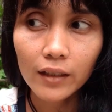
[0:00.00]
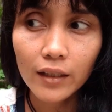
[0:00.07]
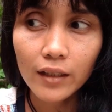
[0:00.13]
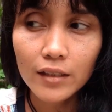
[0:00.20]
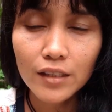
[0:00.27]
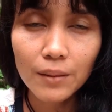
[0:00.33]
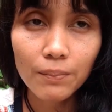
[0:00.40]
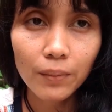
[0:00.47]
think
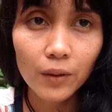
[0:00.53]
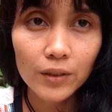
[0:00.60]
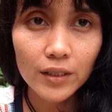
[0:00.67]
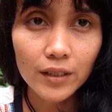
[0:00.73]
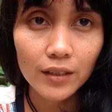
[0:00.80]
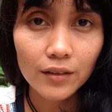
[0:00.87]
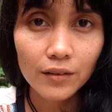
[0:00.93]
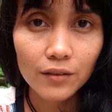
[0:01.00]
it's
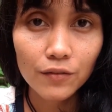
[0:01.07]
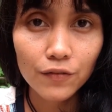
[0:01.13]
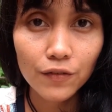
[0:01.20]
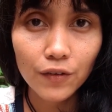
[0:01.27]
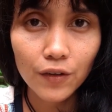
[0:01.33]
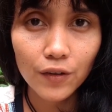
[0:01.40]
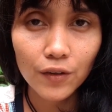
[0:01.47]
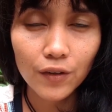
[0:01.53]
important
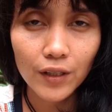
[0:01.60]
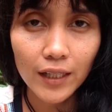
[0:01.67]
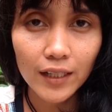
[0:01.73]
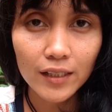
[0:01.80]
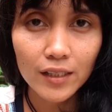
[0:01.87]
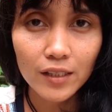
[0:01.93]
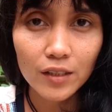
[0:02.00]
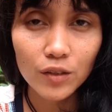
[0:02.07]
for
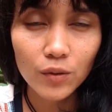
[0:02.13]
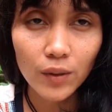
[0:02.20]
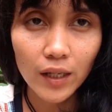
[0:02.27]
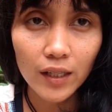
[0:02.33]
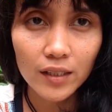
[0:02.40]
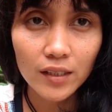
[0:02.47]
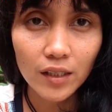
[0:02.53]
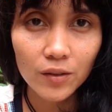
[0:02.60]
us to
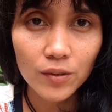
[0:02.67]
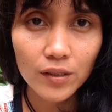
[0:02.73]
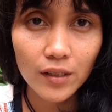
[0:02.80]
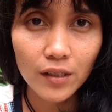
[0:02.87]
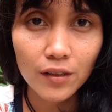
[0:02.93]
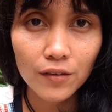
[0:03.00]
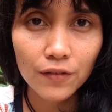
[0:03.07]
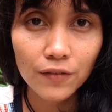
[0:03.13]
ask
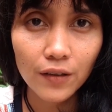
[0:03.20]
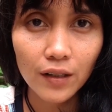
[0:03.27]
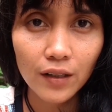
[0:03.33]
ourselves